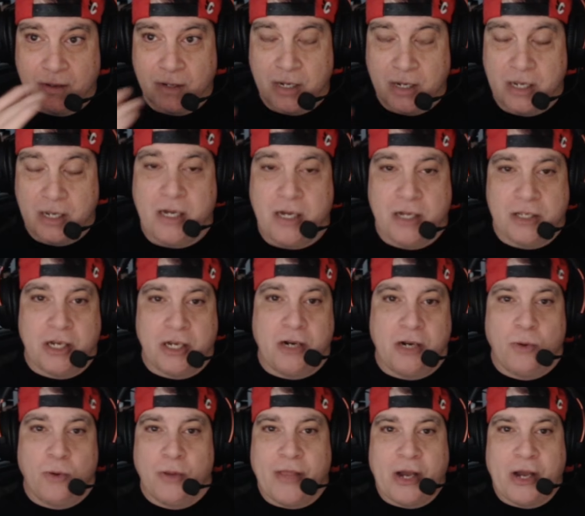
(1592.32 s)
I don't know
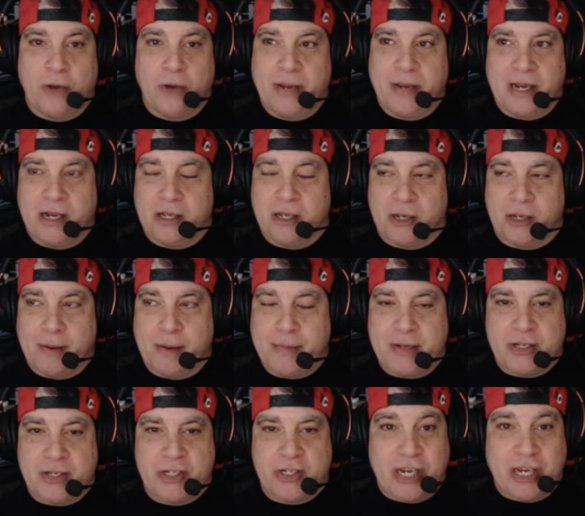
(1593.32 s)
what that would be. I don't know, maybe
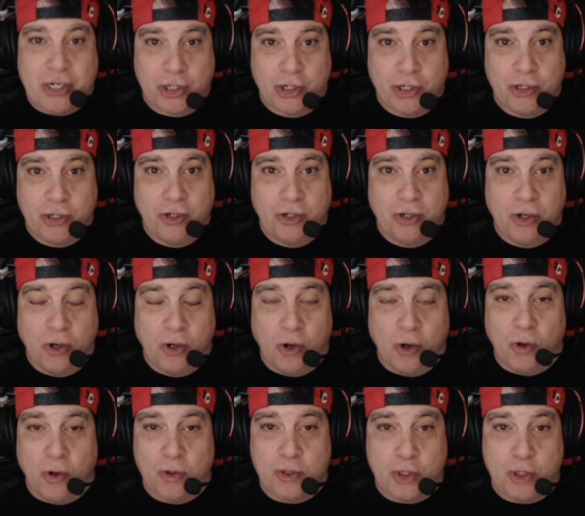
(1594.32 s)
a session
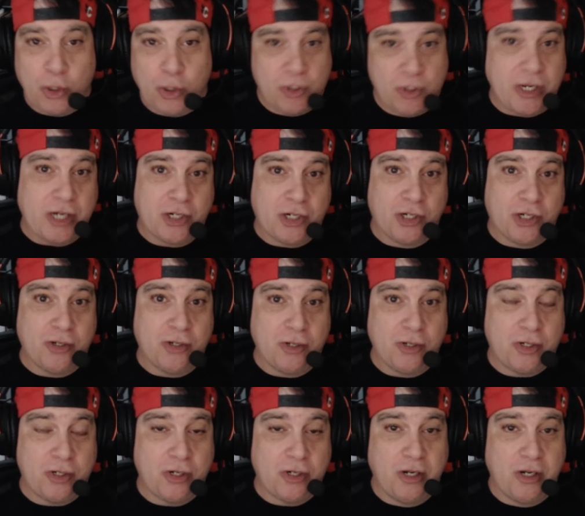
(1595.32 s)
or 2
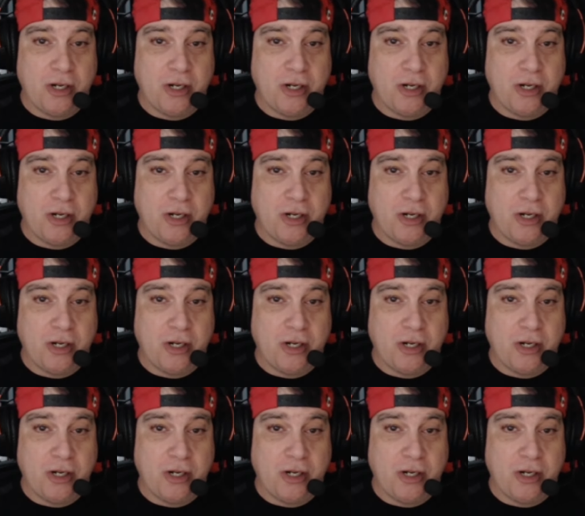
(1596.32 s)
sessions.